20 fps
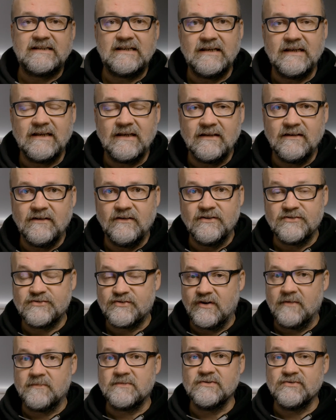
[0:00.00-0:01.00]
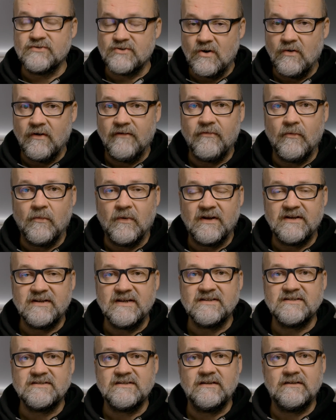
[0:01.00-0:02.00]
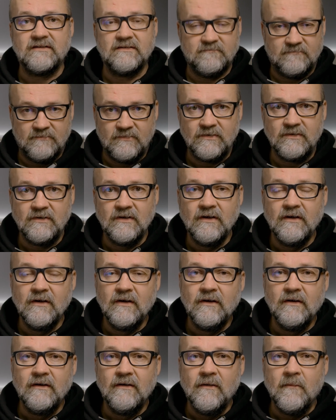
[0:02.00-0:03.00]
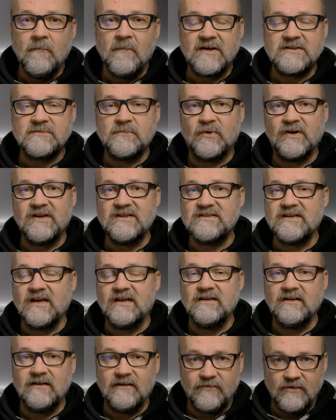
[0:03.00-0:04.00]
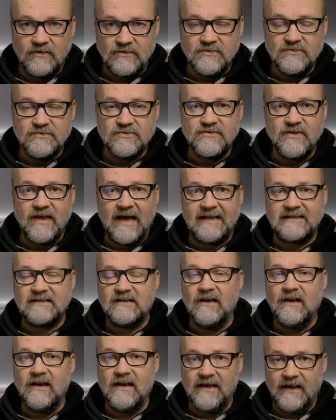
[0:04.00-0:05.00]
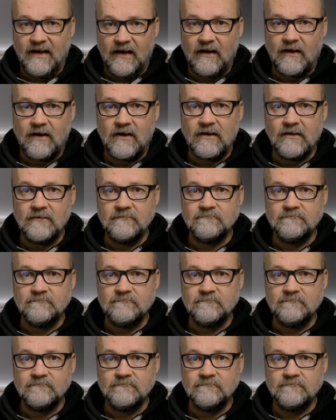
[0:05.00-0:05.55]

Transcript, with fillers: link in the description, so if you want to test it, much appreciated if you use that link.